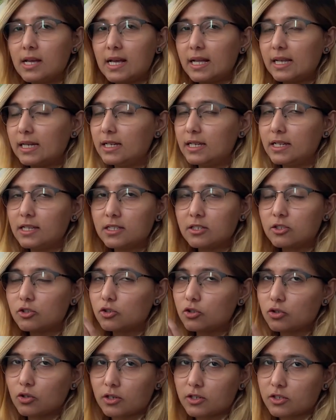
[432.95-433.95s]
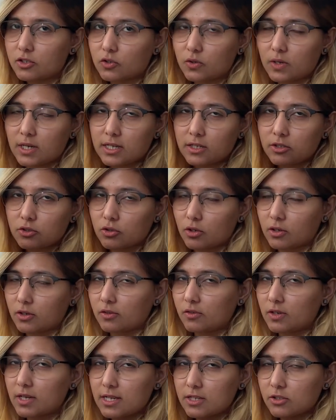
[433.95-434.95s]
lists or strings or
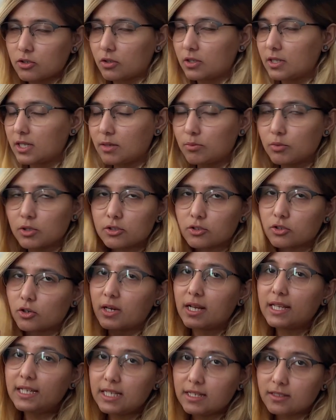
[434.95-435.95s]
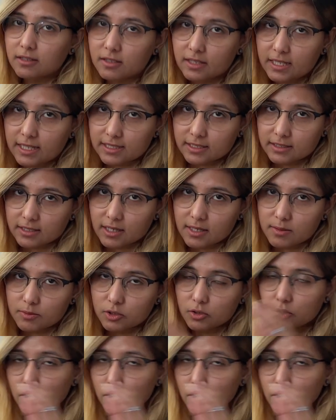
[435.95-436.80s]
arrays or tables or any other data types.